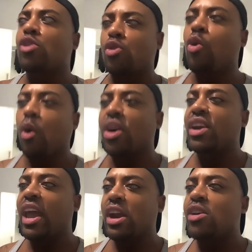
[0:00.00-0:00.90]
your
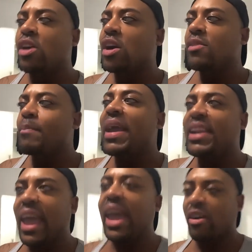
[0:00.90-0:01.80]
coordinator
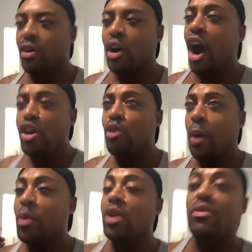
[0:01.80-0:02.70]
made an error? Are we
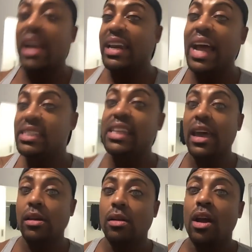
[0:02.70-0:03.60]
going to recognize
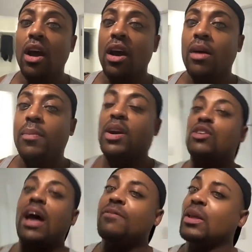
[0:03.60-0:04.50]
that?
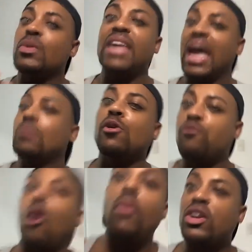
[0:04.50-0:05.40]
Because I feel like we can't move
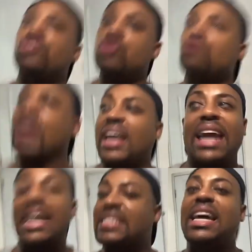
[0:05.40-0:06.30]
forward until you
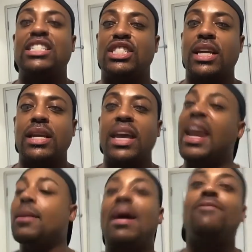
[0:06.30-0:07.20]
recognize that shit. It
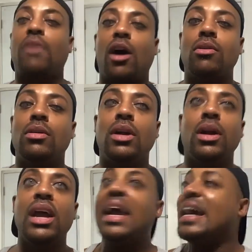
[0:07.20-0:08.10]
ain't my fault.
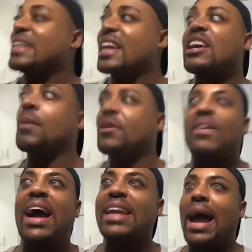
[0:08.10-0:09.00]
Then come to
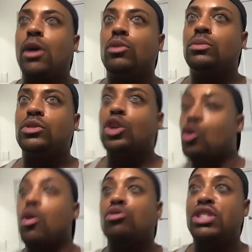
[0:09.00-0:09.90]
find out, the
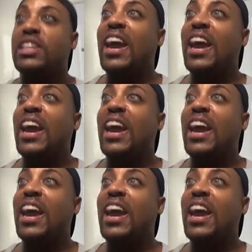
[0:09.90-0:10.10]
quote she